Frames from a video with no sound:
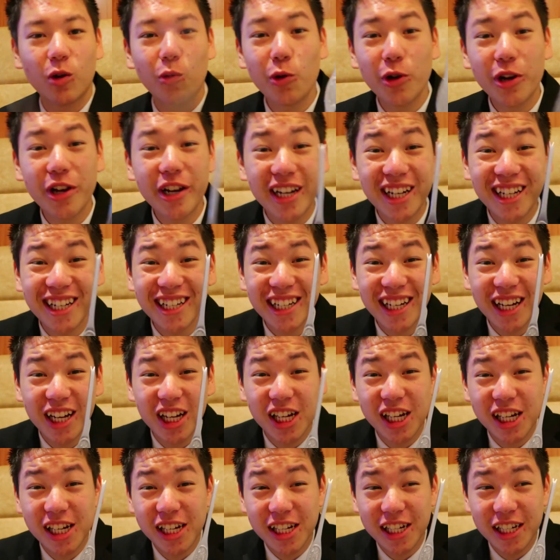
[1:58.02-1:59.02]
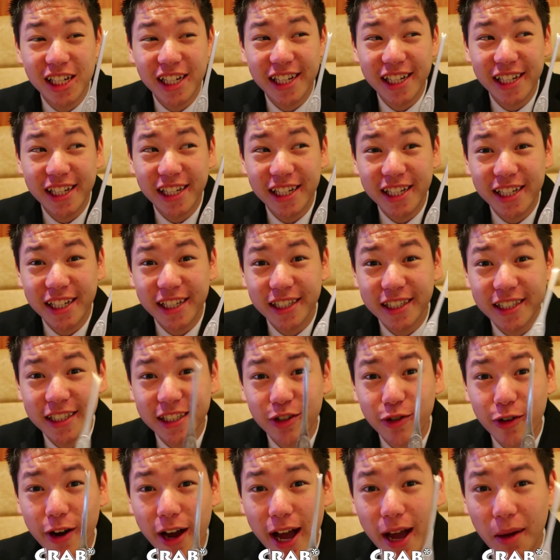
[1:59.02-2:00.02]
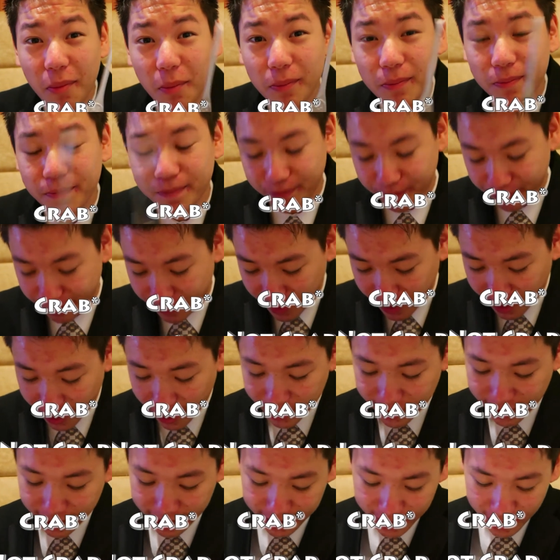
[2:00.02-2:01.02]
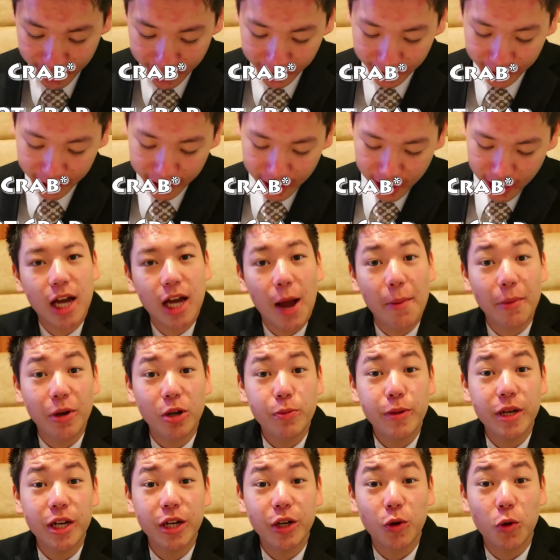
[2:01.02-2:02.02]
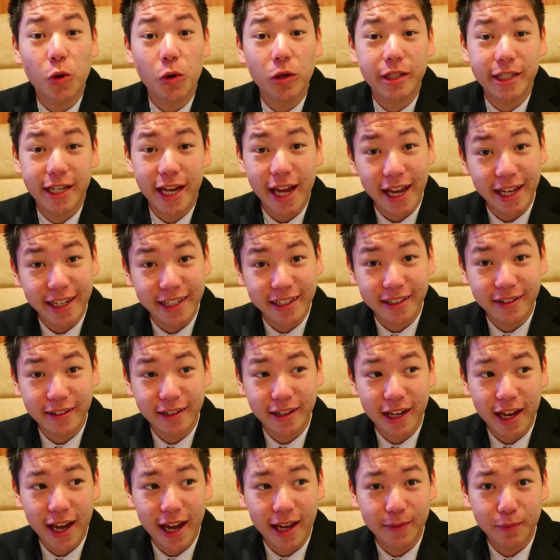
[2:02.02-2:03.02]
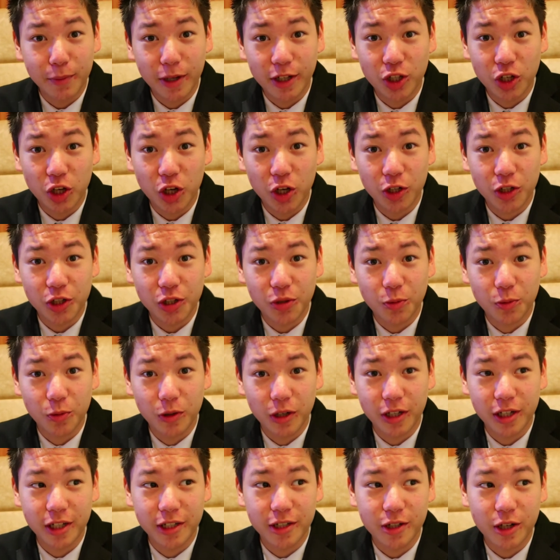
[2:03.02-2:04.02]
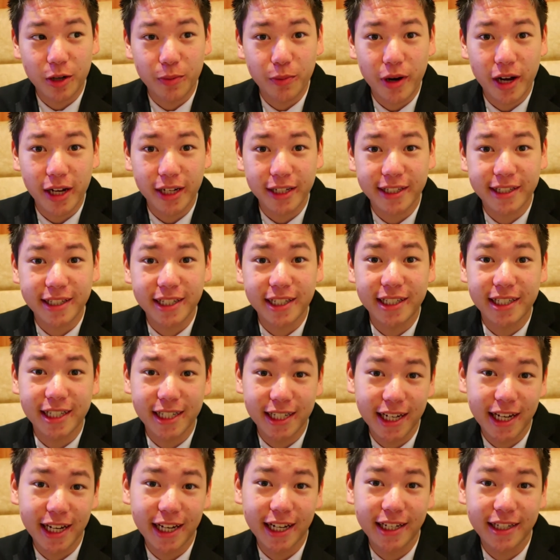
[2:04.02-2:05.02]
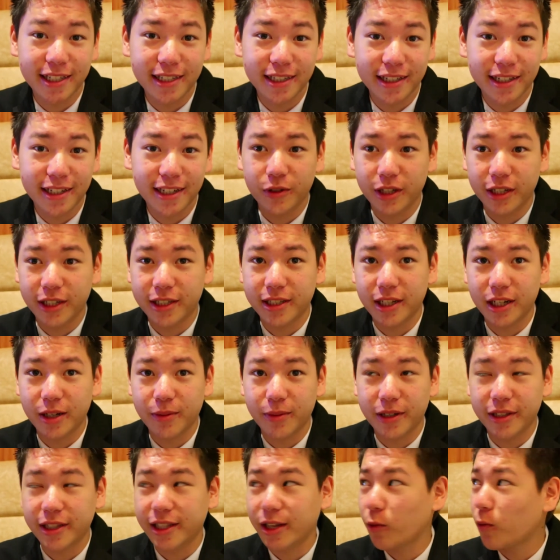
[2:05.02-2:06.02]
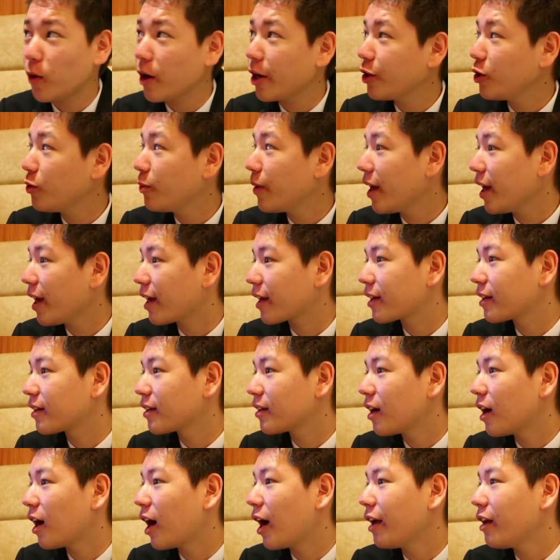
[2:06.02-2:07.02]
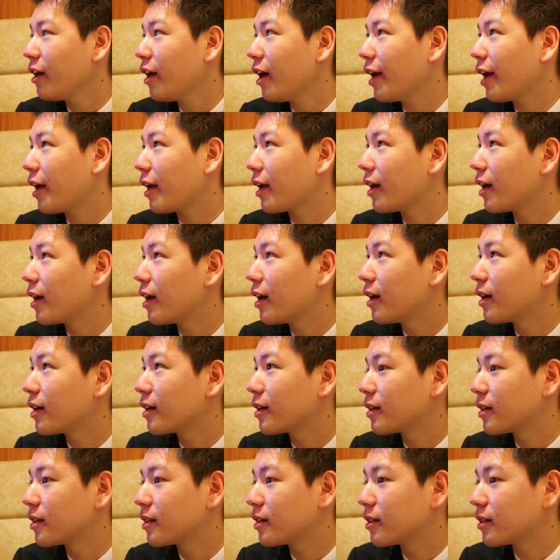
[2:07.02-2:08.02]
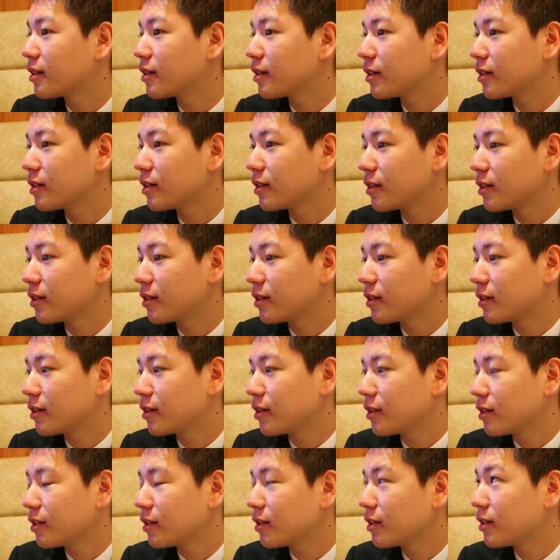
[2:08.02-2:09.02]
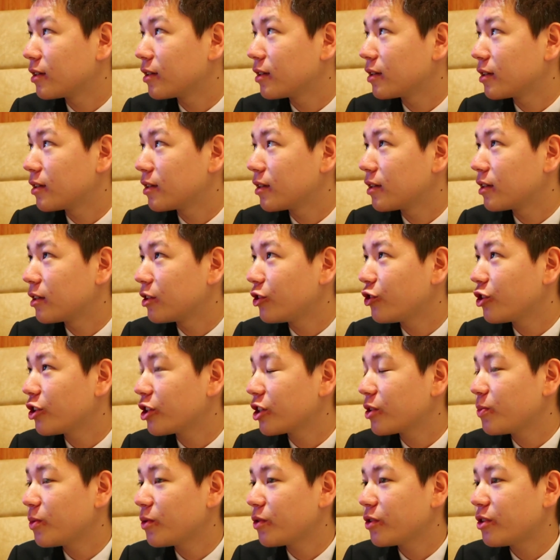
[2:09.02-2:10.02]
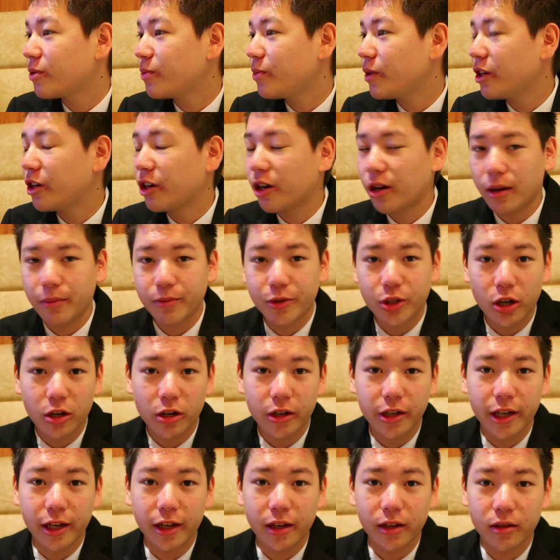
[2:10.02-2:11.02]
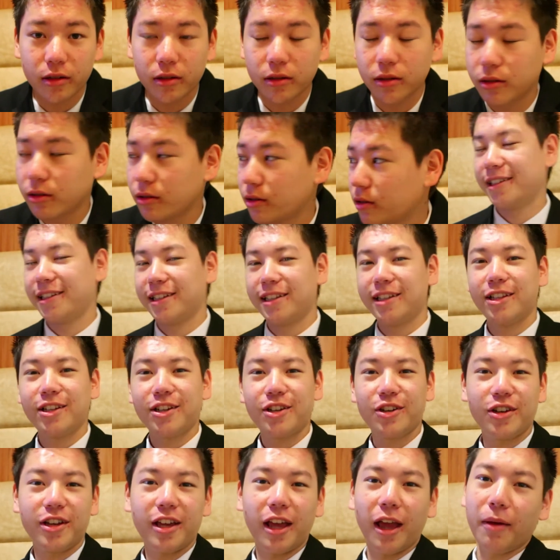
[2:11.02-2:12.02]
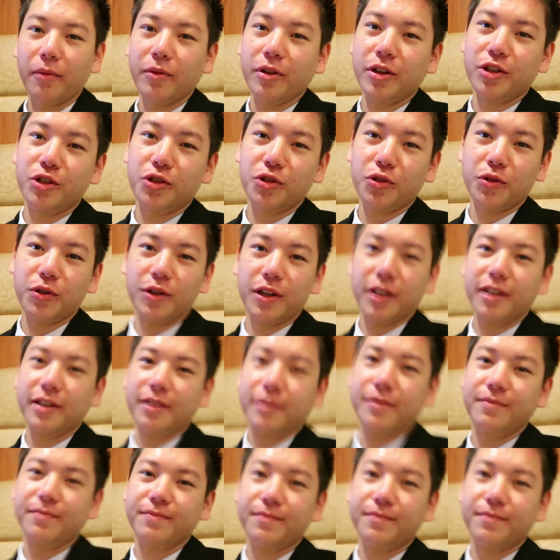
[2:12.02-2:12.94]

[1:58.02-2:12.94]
We're eating crab. That's exciting. I'm gonna be in a quartet at my church. We're gonna start practicing tonight. I'm really excited about that. Why are you back? Uh, hi, guy. We're not supposed to be here, I'm talking. Look who came to join.